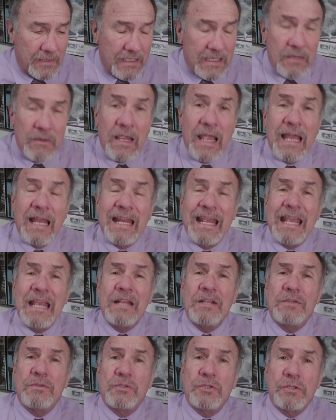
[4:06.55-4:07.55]
He had
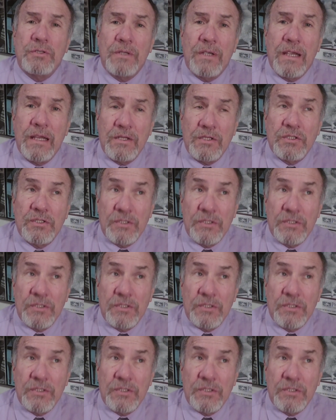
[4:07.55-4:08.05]
eight